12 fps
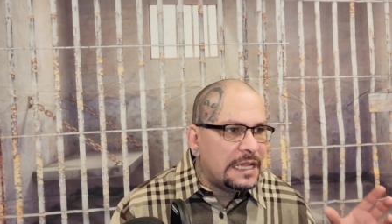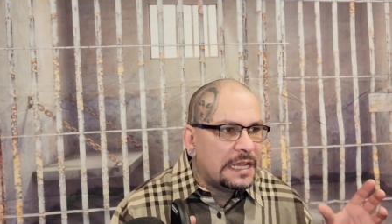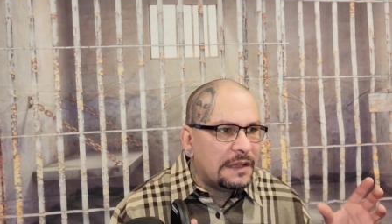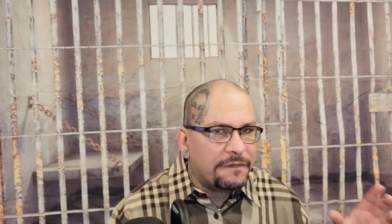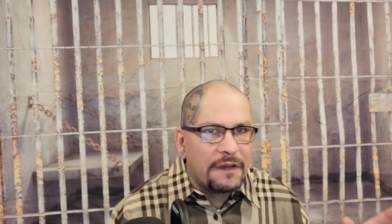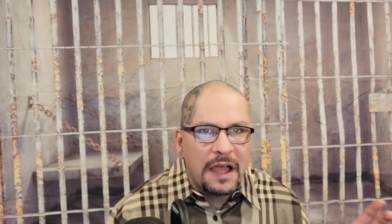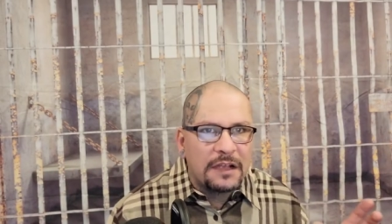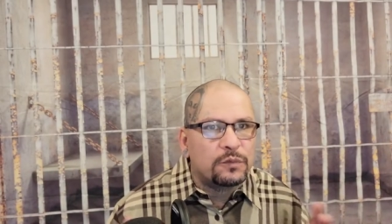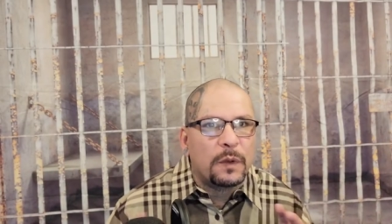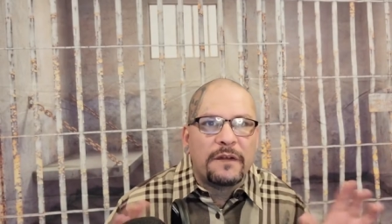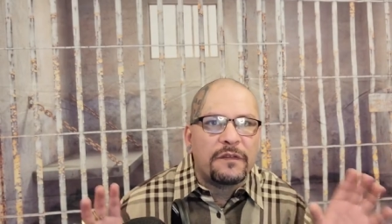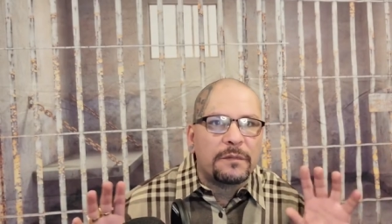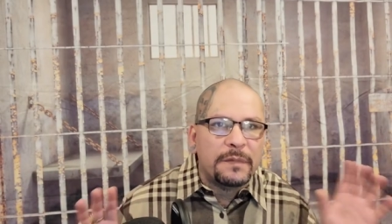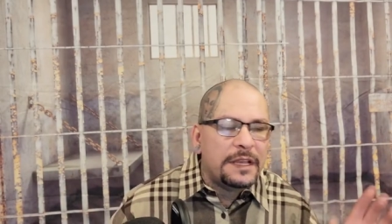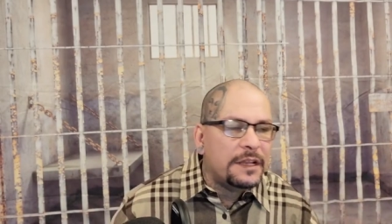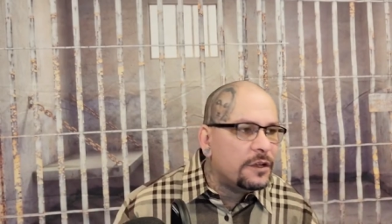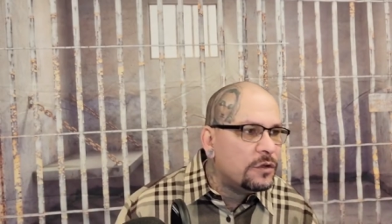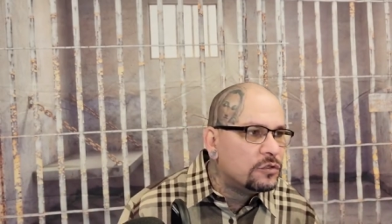uh, Fox, whatever,
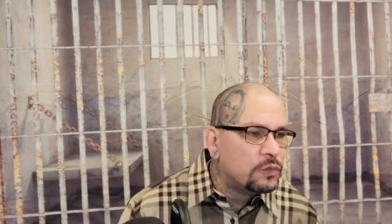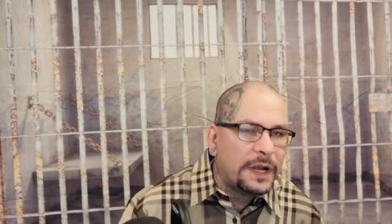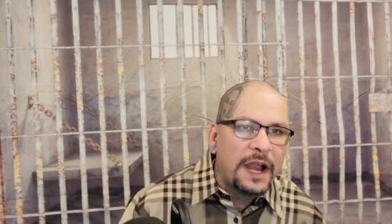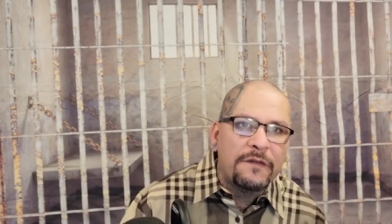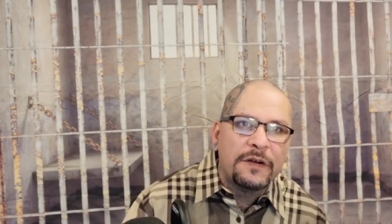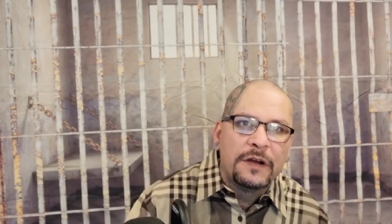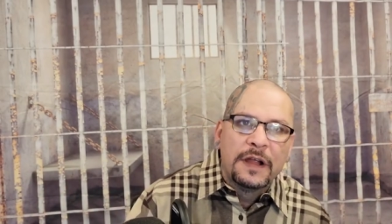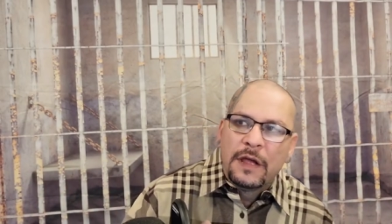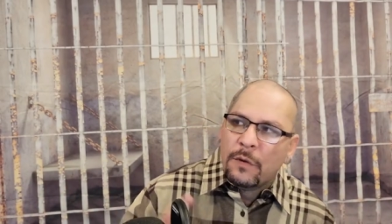Media News, whatever,